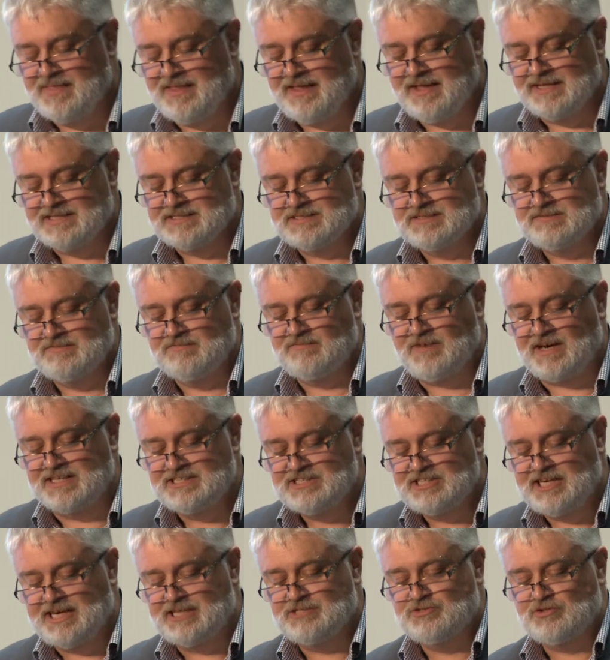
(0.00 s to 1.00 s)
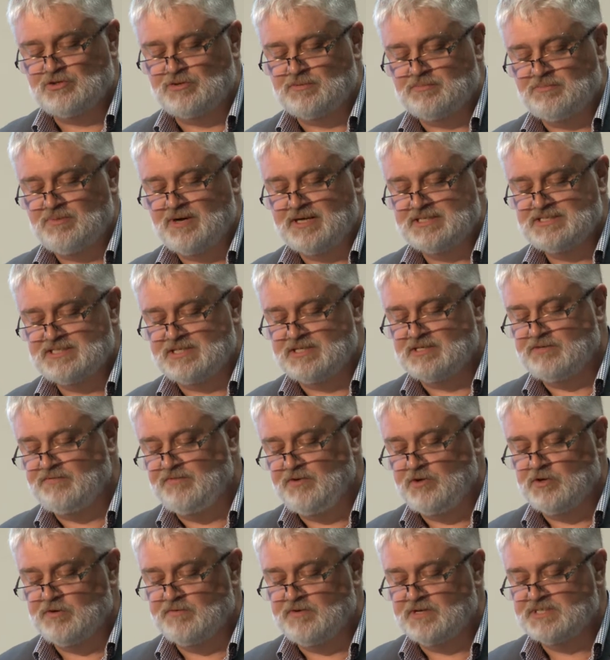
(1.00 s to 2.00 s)
is Vice Chancellor and President of the
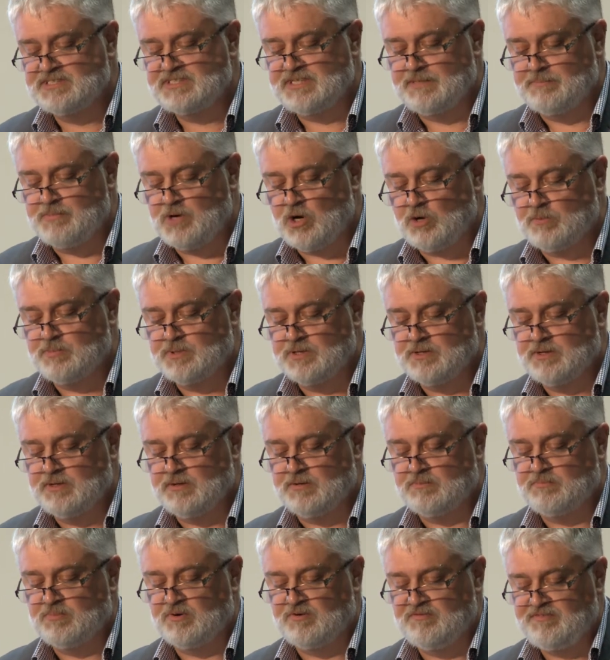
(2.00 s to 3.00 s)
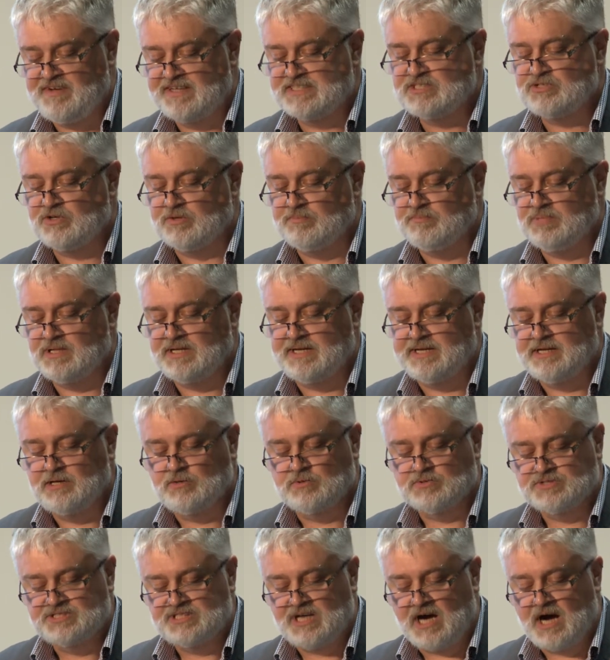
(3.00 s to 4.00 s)
University of Melbourne, a Professor in
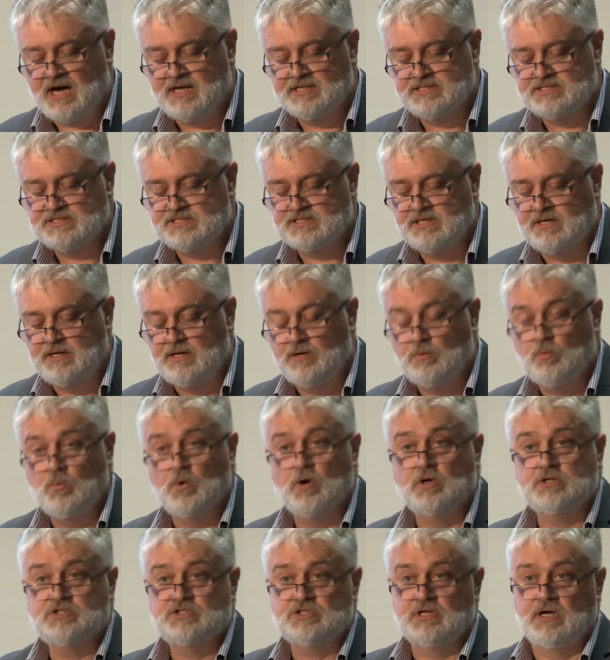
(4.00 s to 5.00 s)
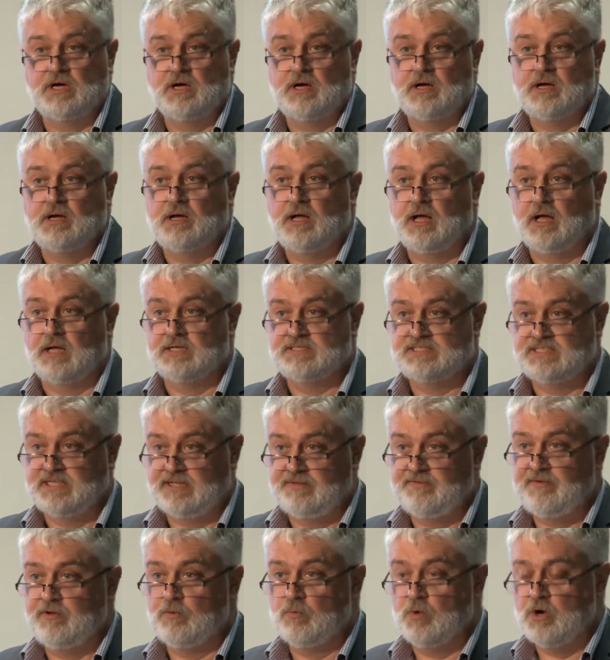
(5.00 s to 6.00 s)
Political Science, worked
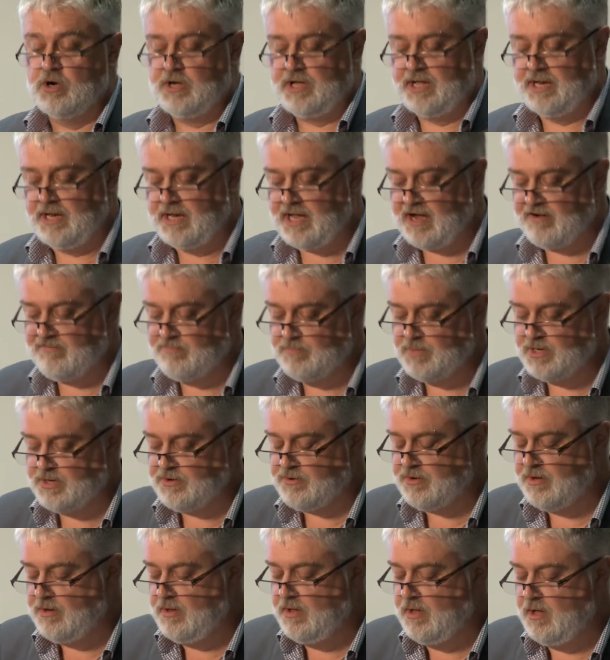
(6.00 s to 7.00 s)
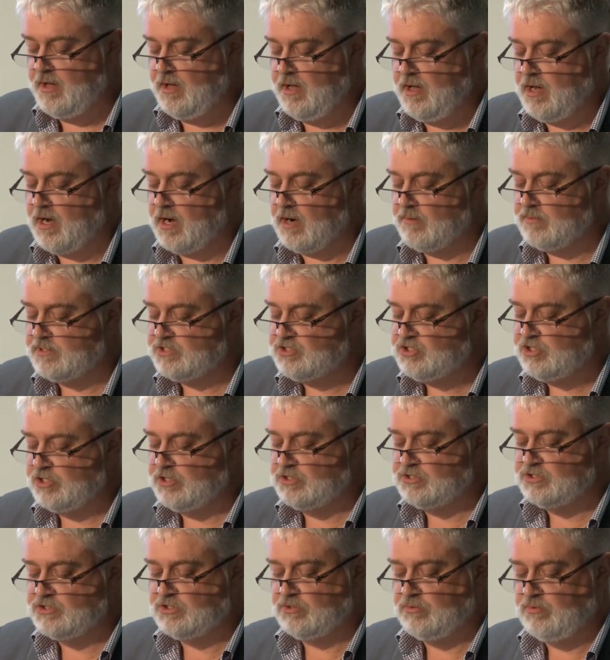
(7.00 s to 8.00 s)
significant work in government,
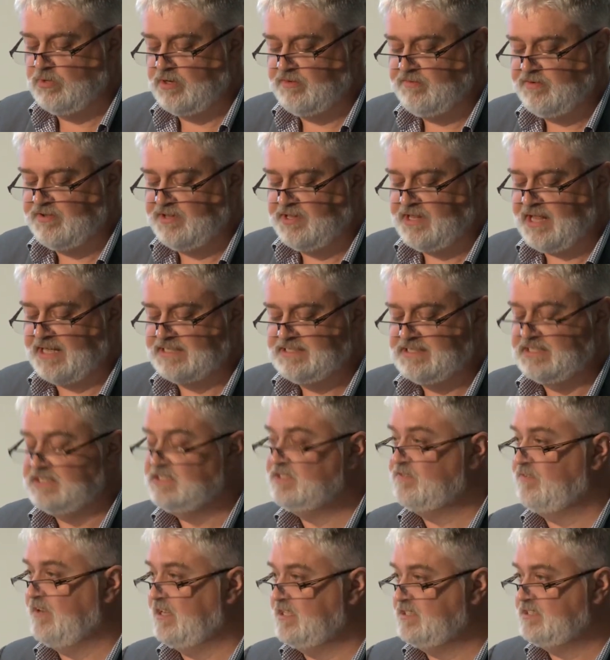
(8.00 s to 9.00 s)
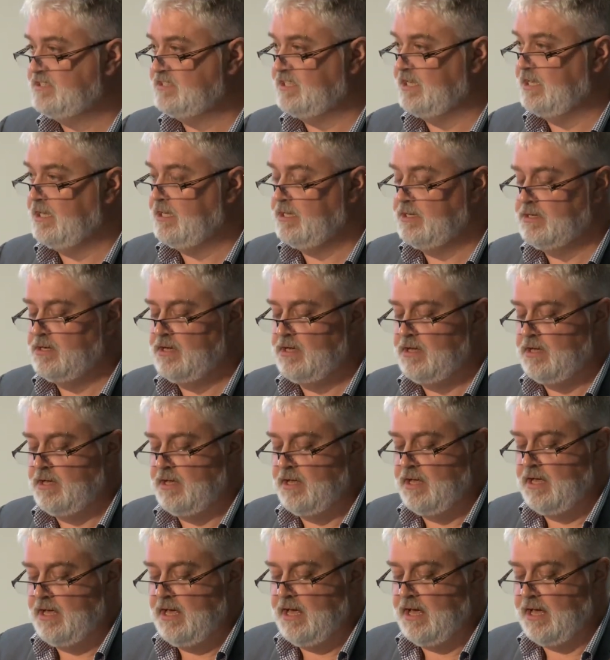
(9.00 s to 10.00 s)
returned to Griffith as its VC
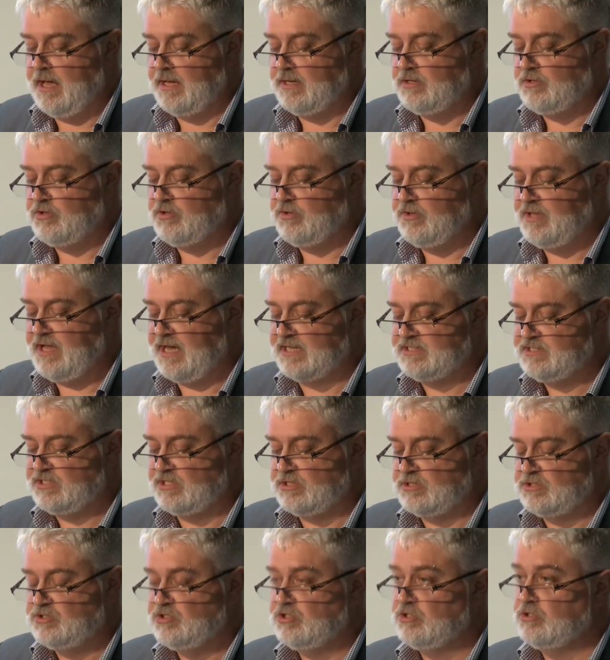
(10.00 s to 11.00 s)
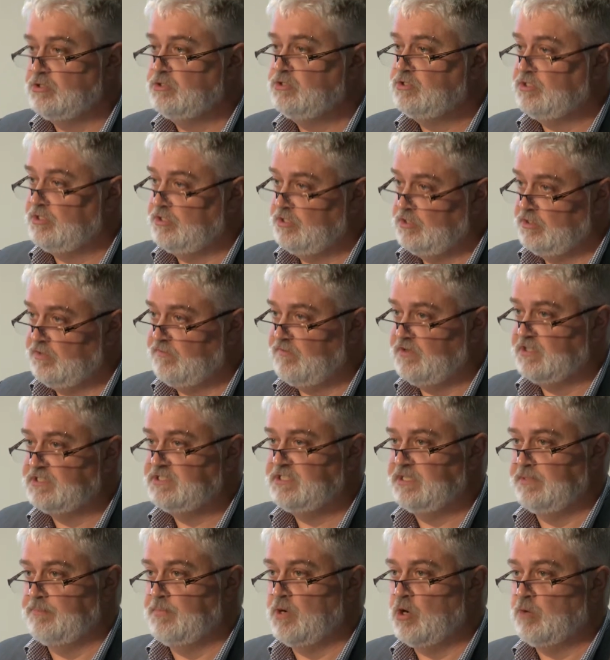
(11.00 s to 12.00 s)
in 2002 to the
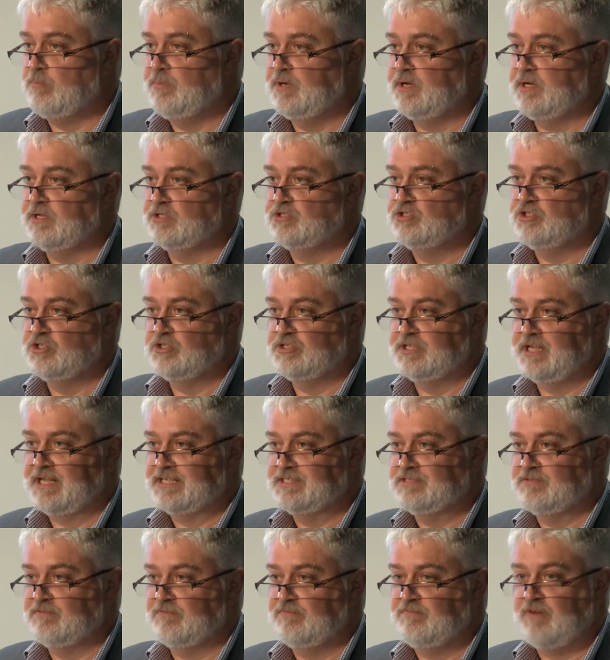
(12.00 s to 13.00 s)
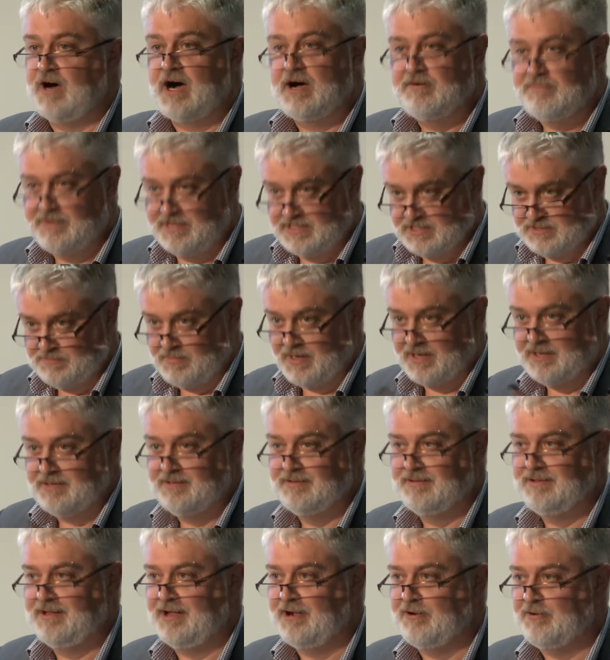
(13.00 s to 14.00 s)
University of Melbourne in 2005 and is my
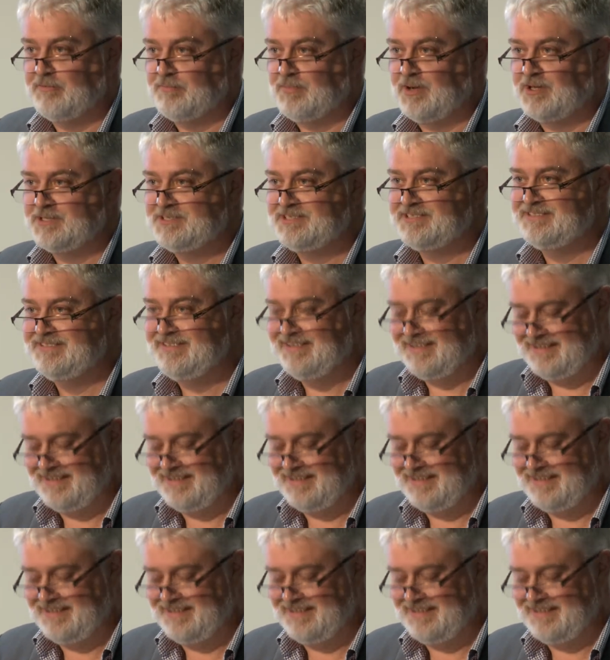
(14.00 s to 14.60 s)
current boss.